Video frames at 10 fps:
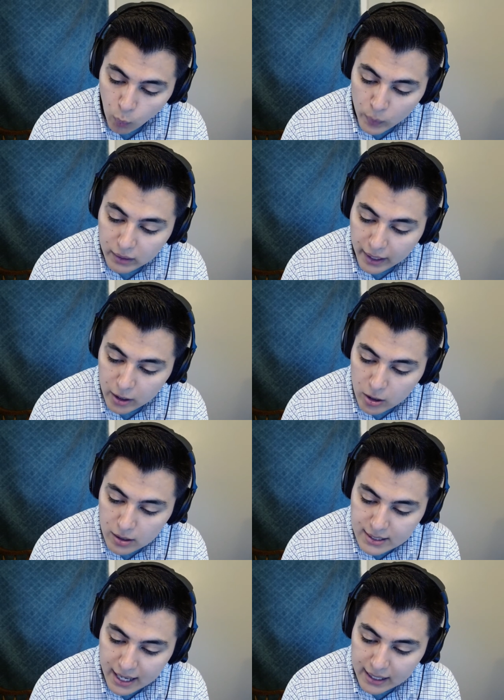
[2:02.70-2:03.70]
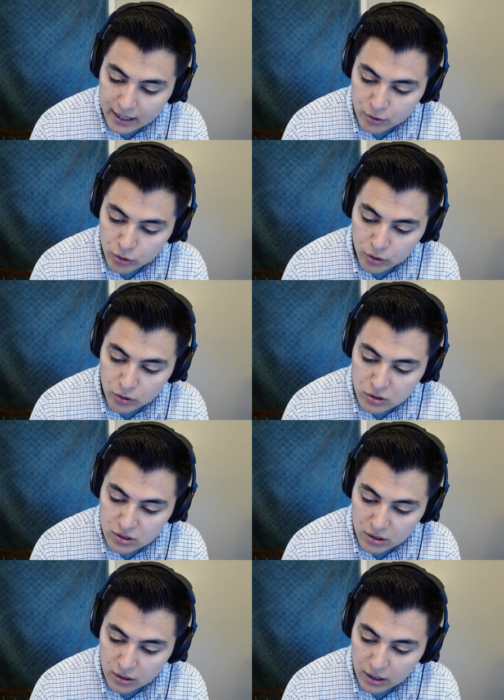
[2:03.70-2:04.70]
A week later, Danny
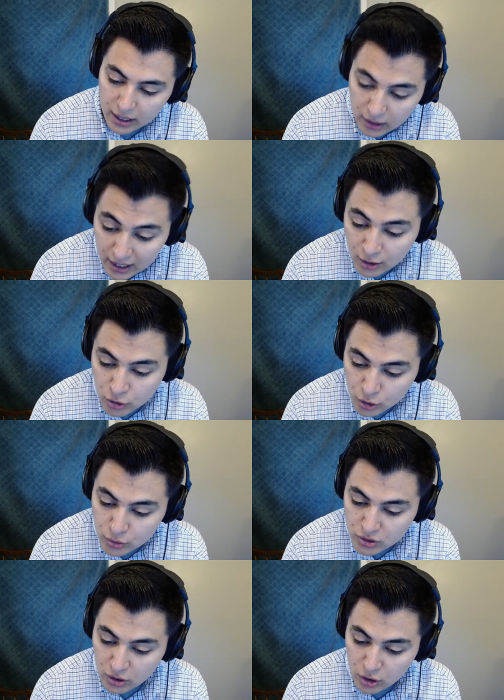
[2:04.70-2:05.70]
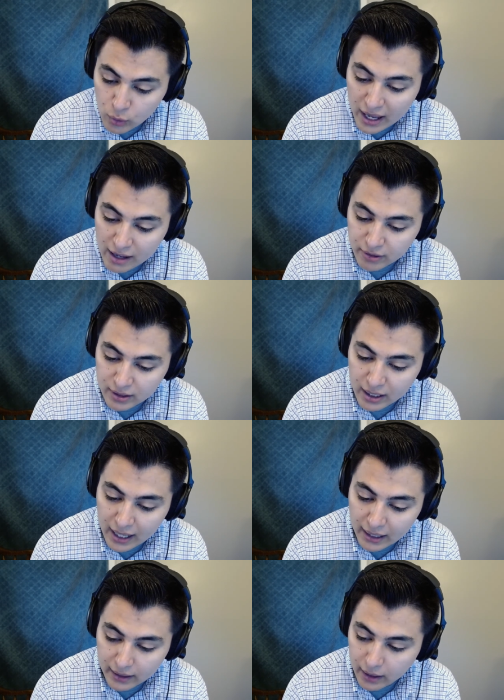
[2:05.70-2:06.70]
introduced, induced New Haven,
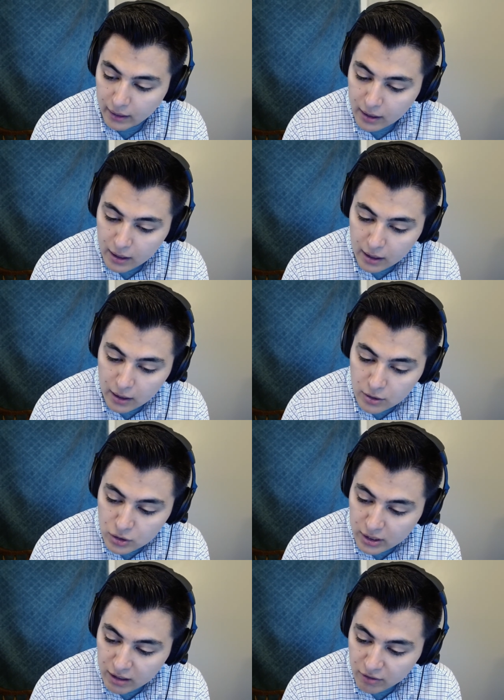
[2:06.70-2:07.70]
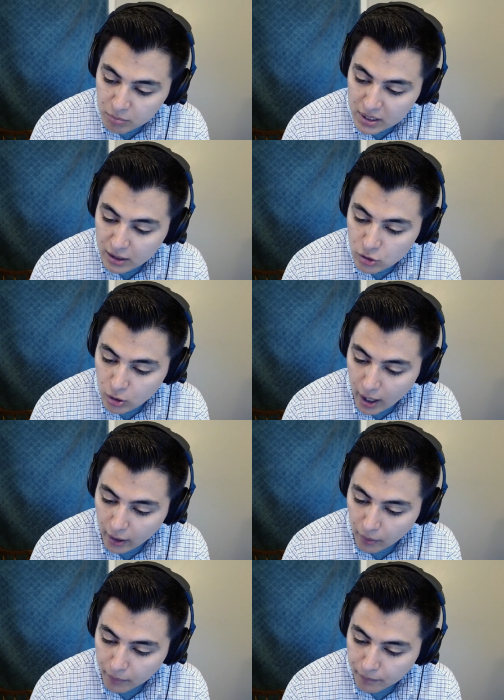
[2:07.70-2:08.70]
Connecticut to give me a
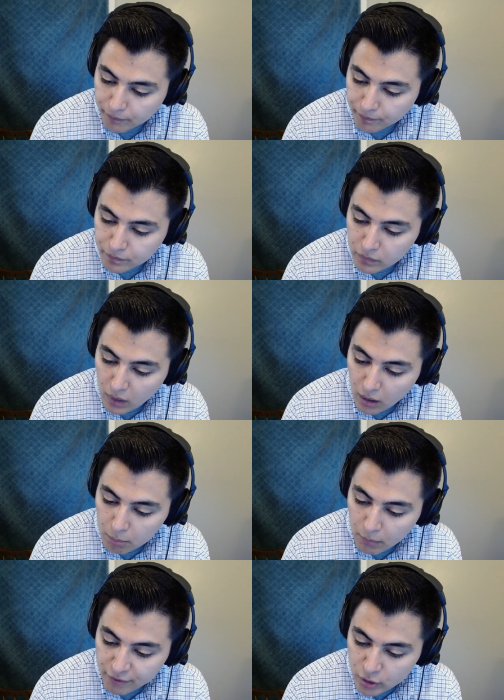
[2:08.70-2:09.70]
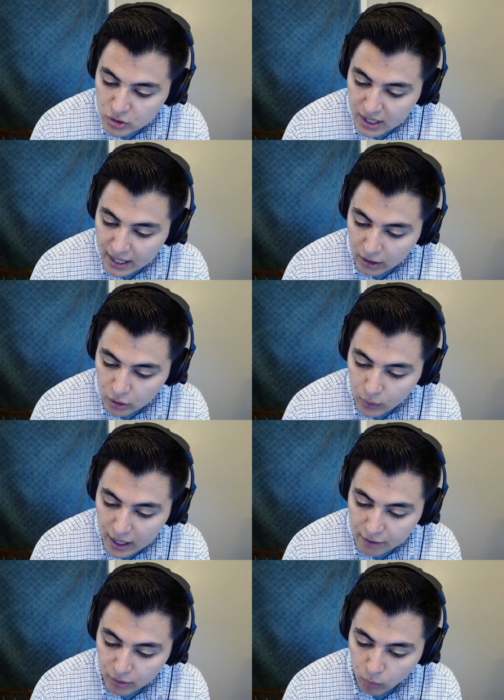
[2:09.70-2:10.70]
trial. My first day in New
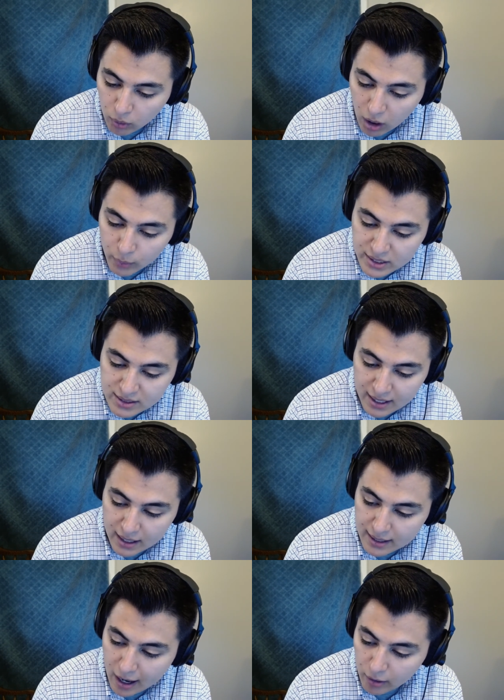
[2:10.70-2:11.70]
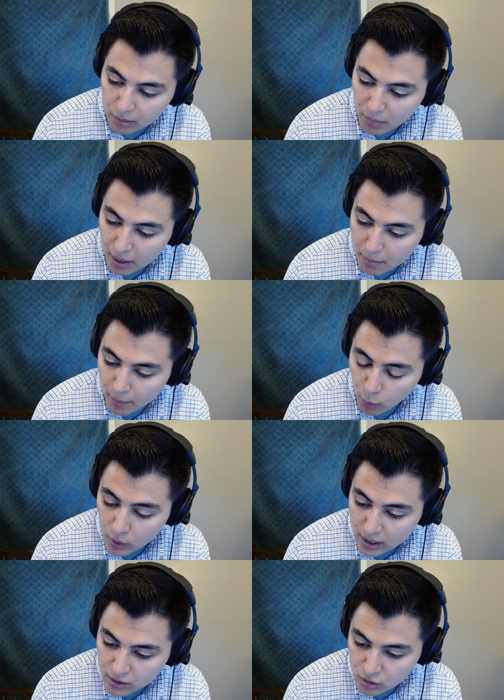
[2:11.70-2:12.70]
Haven will always stand out in my
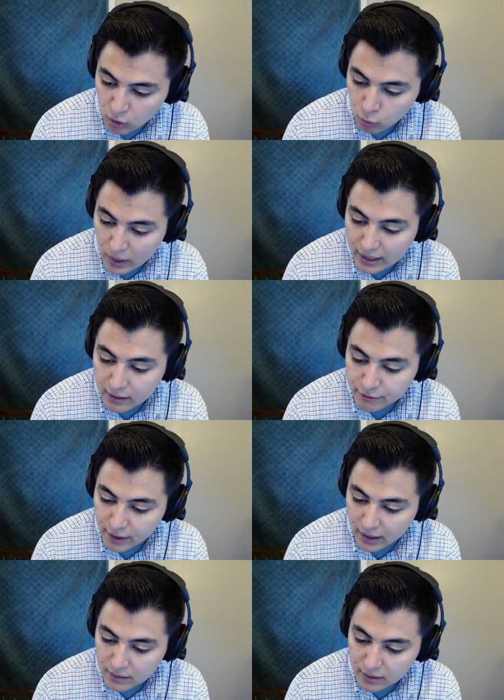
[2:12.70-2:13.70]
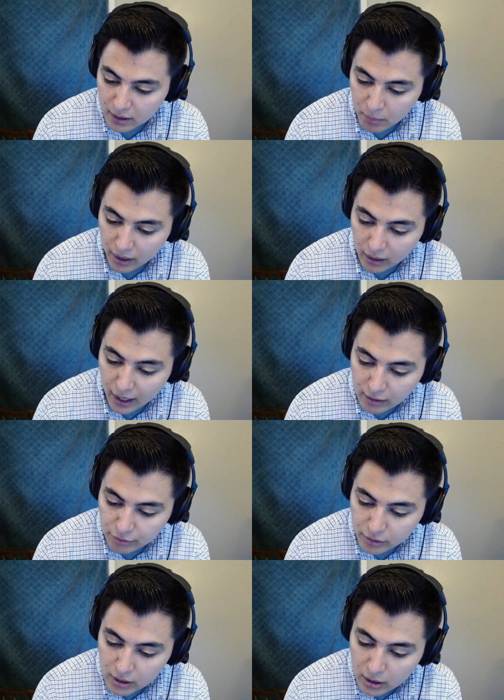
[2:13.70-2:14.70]
memory as a great event in my
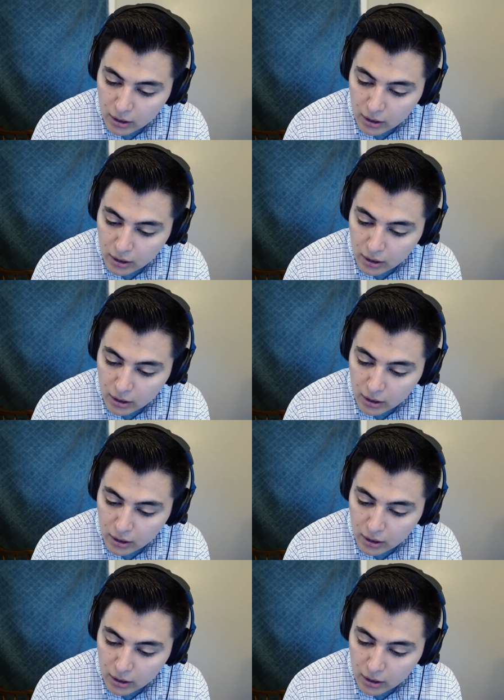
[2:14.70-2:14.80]
life.